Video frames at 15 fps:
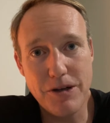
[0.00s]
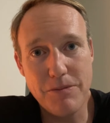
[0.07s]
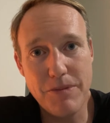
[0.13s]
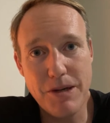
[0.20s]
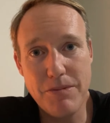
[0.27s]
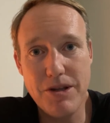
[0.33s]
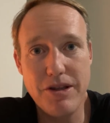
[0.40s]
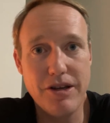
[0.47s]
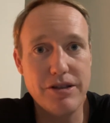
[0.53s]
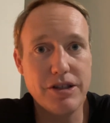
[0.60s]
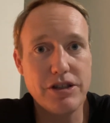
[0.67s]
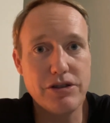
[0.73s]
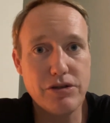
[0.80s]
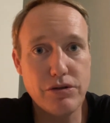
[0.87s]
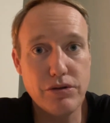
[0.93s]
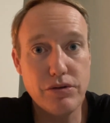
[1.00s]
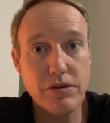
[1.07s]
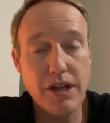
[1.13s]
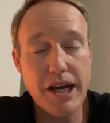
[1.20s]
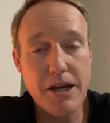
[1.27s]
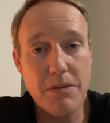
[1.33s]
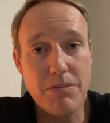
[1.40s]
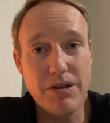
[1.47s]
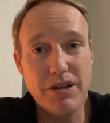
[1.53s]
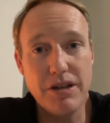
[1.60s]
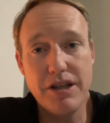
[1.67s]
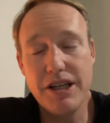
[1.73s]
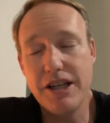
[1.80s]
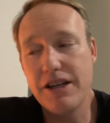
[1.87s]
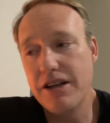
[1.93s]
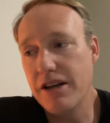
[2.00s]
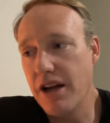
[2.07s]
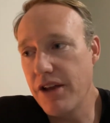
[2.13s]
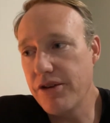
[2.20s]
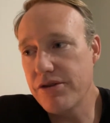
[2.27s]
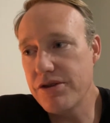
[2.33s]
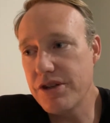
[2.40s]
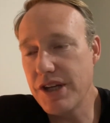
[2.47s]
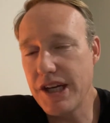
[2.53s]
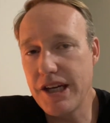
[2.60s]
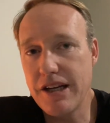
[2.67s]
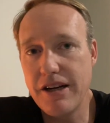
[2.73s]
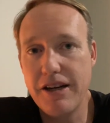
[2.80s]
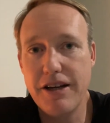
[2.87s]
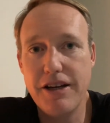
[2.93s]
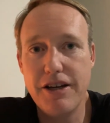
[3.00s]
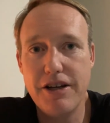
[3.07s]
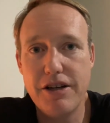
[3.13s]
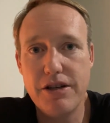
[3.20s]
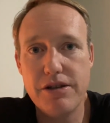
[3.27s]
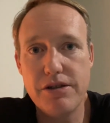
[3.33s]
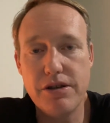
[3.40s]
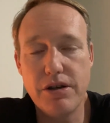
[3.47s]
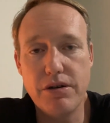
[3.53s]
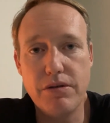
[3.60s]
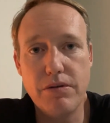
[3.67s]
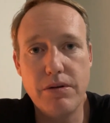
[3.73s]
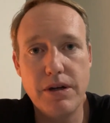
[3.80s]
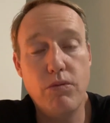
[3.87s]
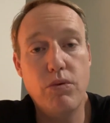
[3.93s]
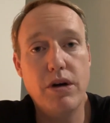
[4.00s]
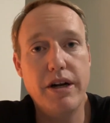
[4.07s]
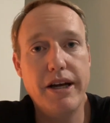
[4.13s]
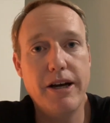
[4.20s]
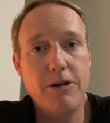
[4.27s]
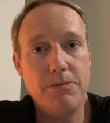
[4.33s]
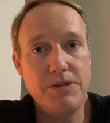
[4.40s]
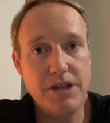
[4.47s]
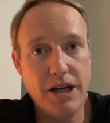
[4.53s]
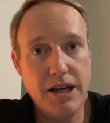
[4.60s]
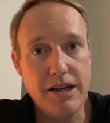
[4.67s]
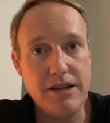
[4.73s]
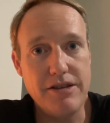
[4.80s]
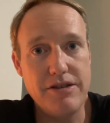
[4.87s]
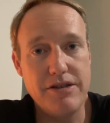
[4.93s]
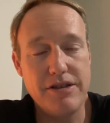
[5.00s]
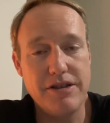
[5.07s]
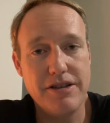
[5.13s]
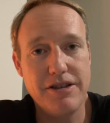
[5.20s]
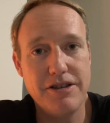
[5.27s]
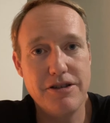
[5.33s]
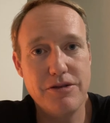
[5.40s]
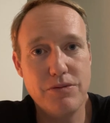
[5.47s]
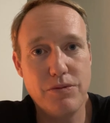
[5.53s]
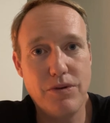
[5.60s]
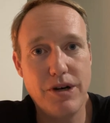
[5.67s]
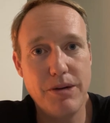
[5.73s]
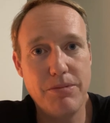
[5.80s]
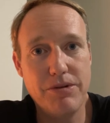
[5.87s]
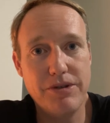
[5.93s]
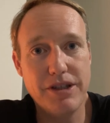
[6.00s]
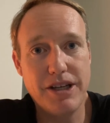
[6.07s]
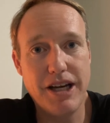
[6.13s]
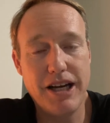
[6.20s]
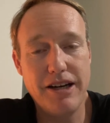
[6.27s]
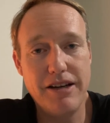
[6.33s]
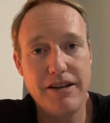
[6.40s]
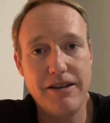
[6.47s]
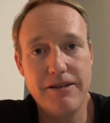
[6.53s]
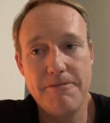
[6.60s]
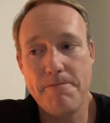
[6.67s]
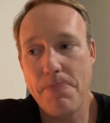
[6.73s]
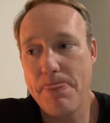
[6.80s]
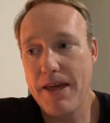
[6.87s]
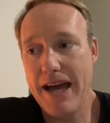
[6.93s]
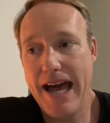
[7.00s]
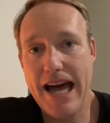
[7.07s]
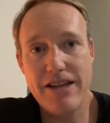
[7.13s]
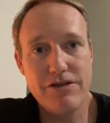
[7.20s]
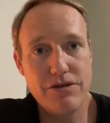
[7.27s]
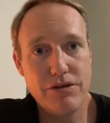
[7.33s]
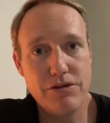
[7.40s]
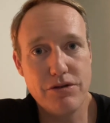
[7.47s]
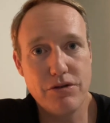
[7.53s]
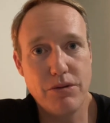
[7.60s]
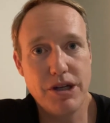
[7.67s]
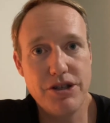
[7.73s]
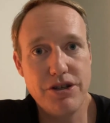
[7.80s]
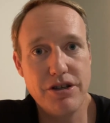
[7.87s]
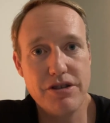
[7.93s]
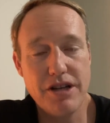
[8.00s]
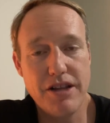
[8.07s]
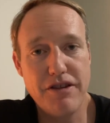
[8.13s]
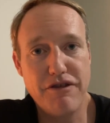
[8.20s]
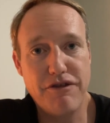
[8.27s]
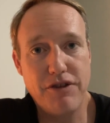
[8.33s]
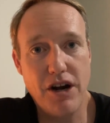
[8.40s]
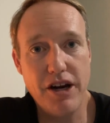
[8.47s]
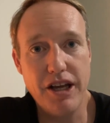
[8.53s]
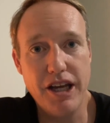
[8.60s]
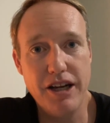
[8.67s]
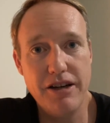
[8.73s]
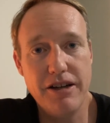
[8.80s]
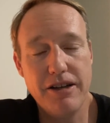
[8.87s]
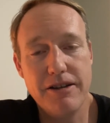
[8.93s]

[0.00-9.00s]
maybe they'll exclude liability in another state. So what helps us is we're able to kind of ask those questions on the front end,